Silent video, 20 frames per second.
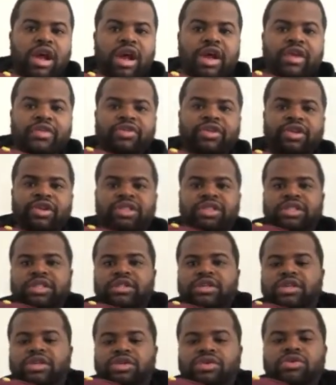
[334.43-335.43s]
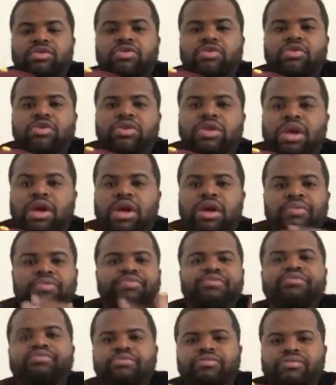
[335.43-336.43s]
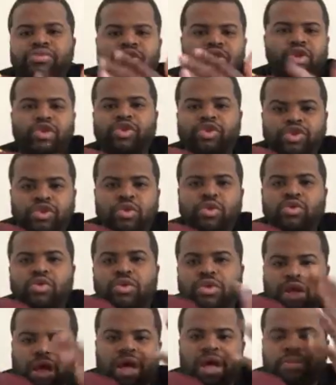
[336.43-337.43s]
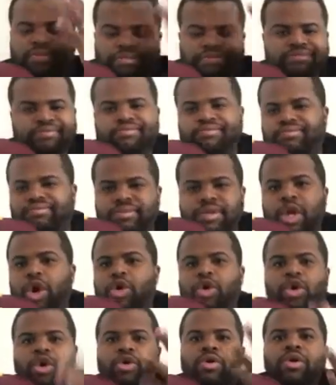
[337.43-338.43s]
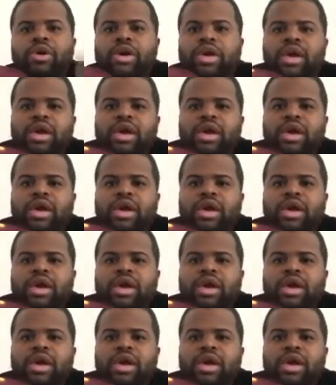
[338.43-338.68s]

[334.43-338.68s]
and the school the school logo.